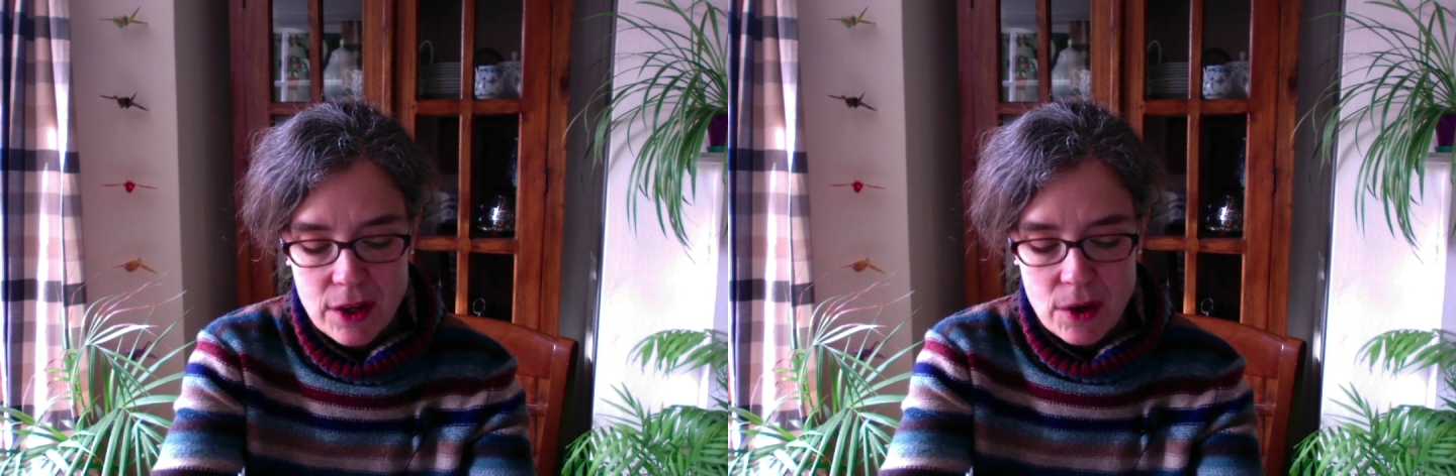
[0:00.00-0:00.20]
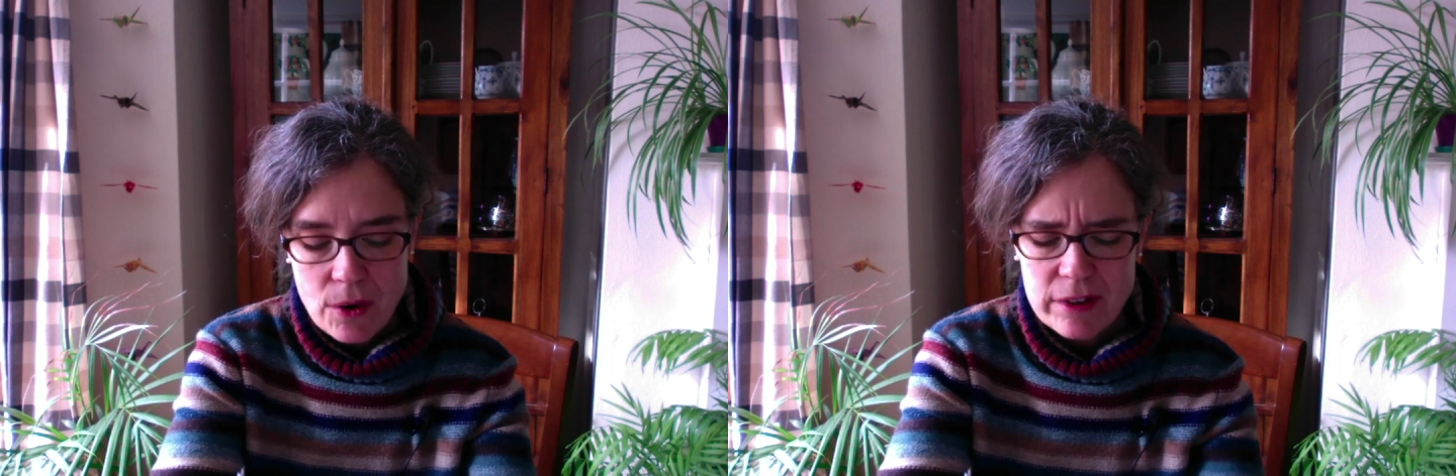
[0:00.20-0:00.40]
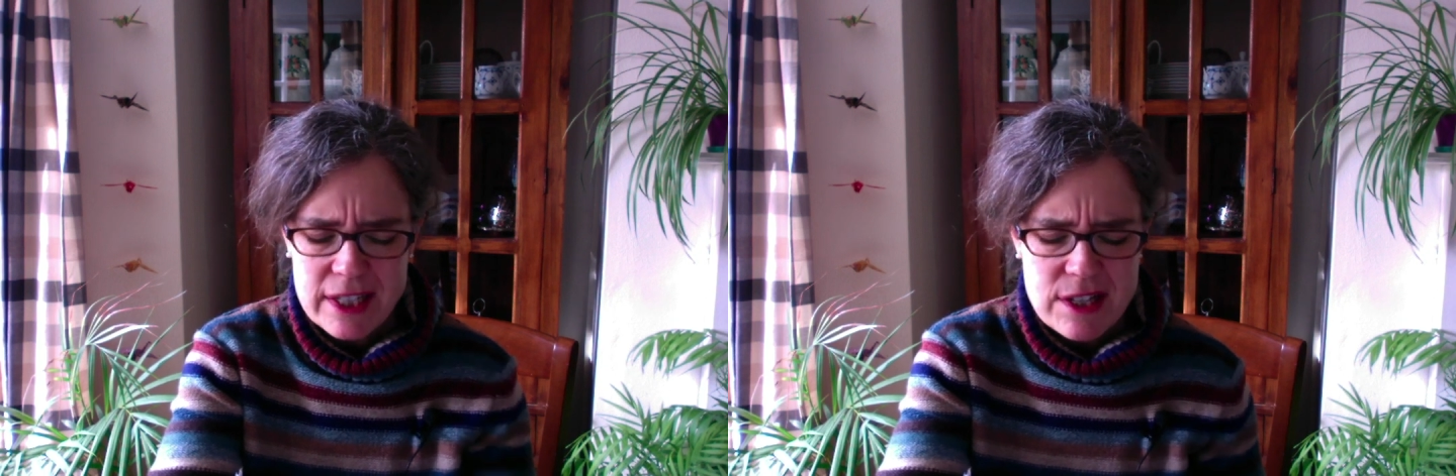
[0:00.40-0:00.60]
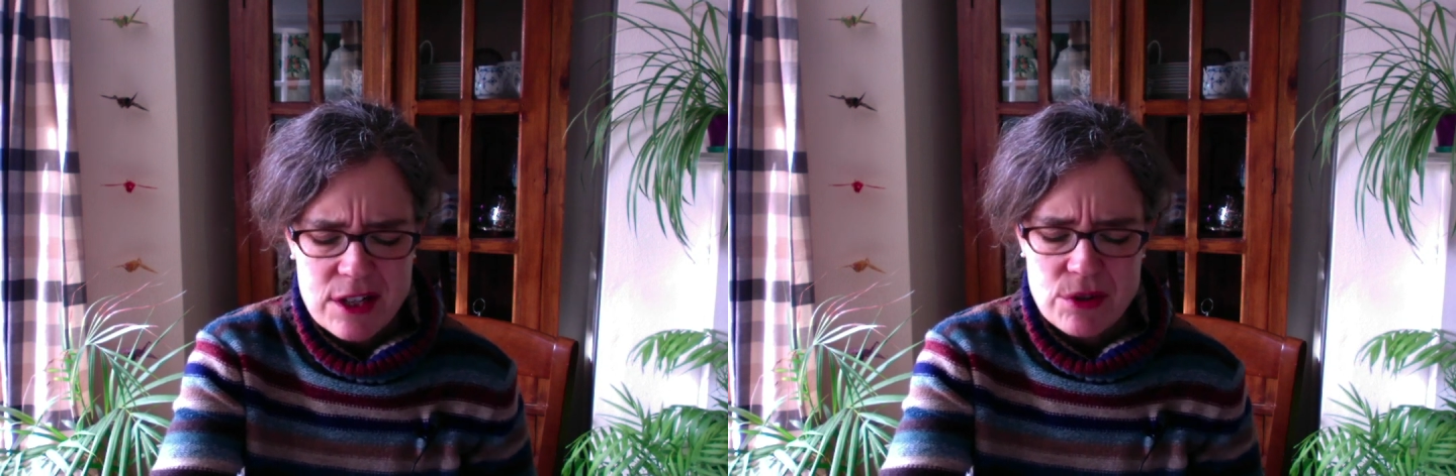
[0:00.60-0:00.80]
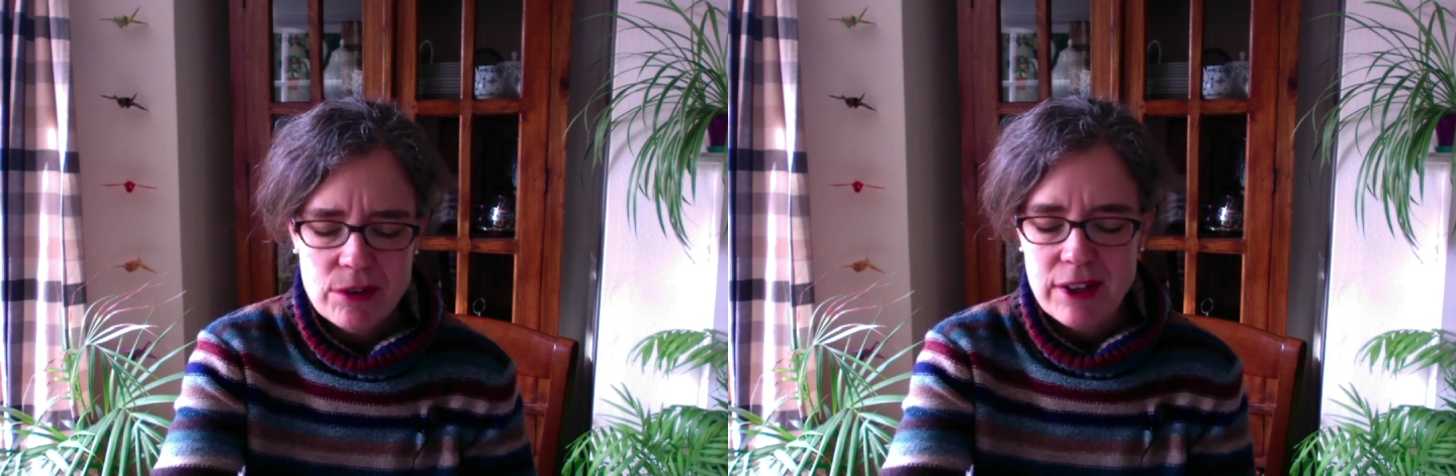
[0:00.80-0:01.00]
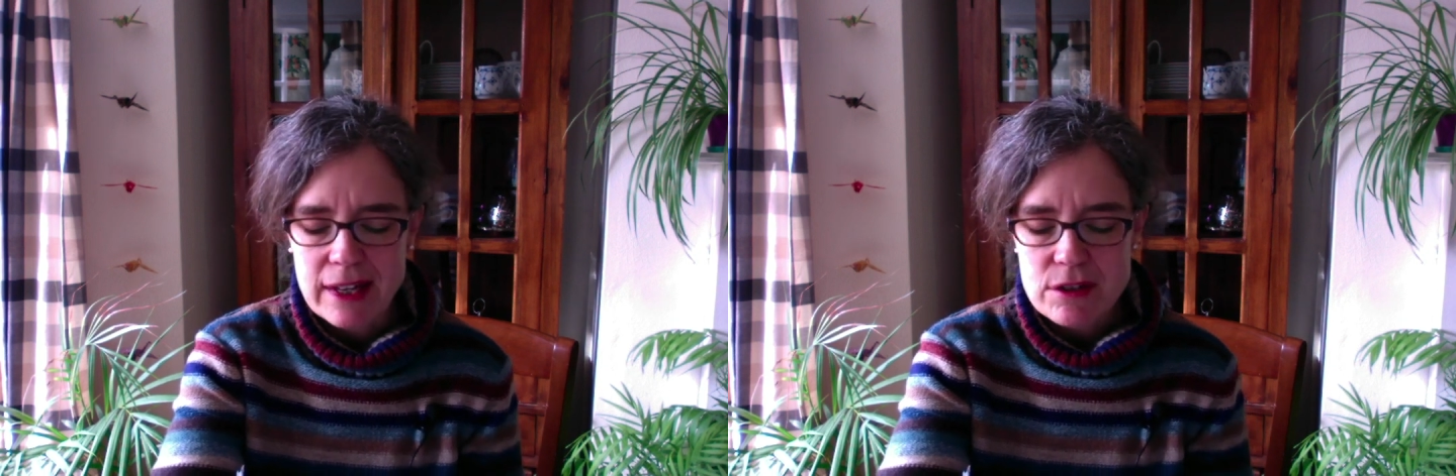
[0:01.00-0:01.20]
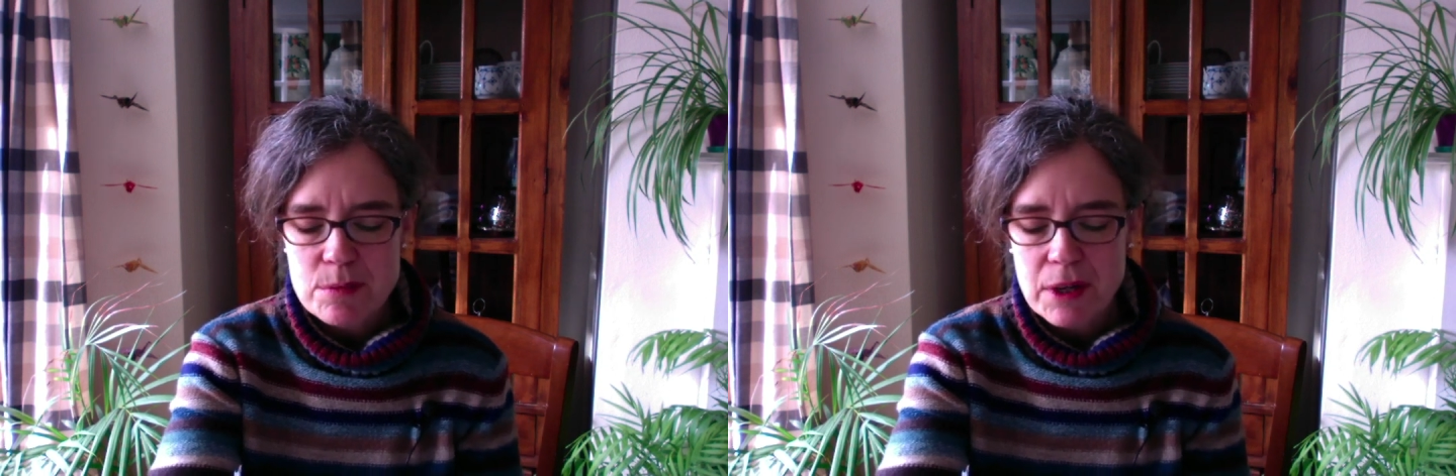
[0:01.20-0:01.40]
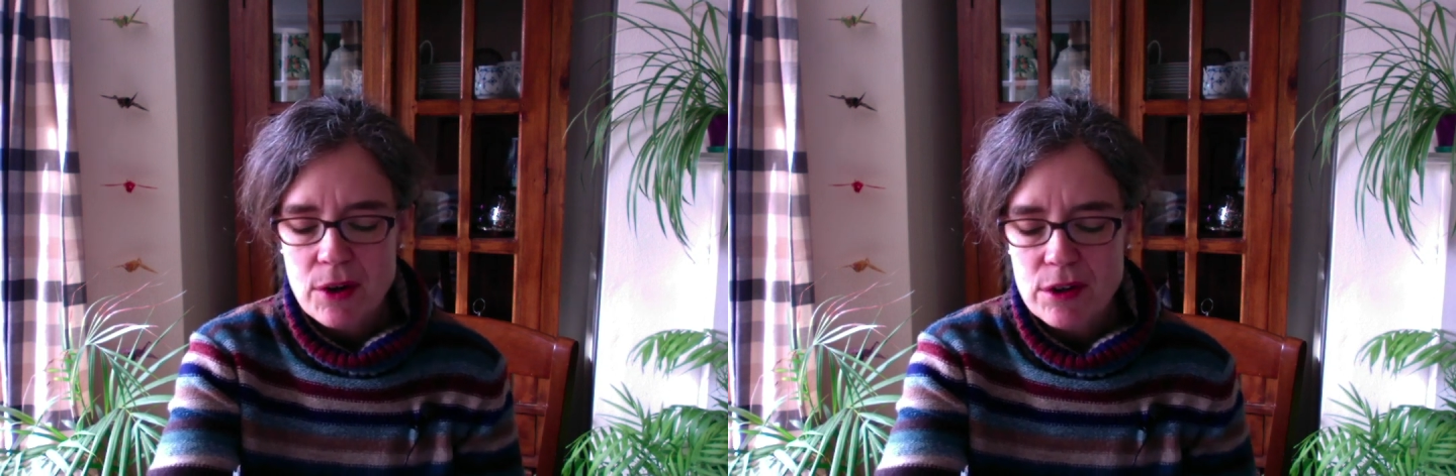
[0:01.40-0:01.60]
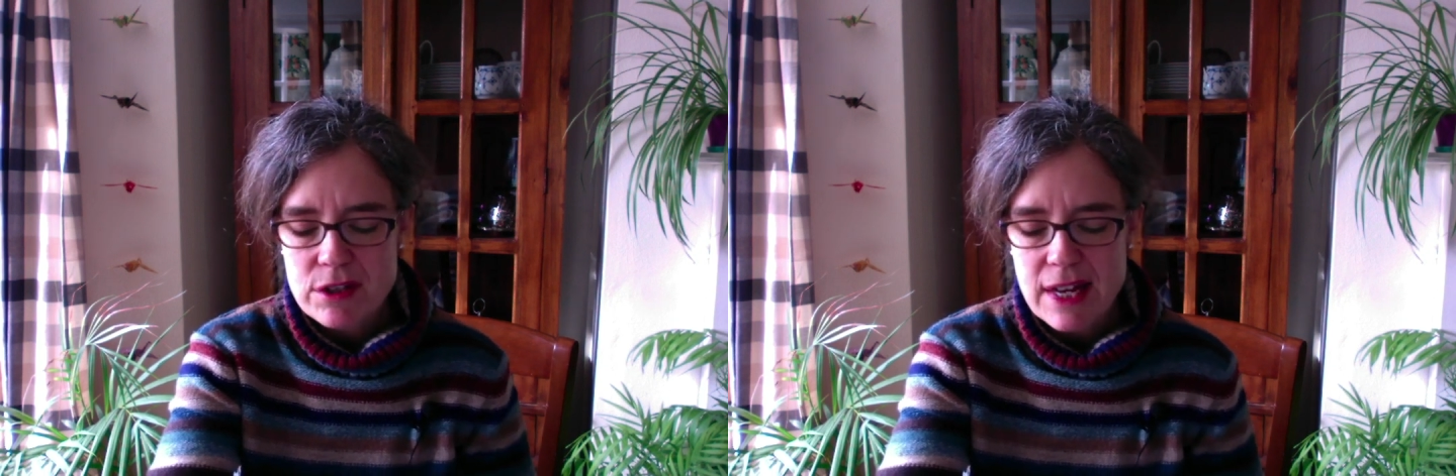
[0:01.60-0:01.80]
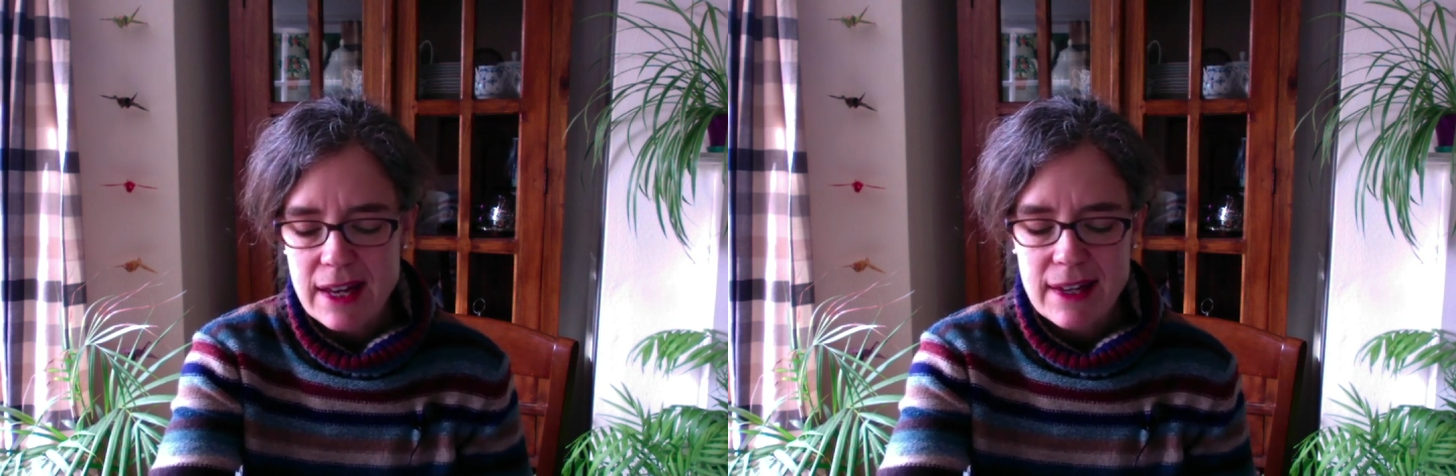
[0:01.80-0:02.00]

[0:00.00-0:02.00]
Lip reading: or that I do things because they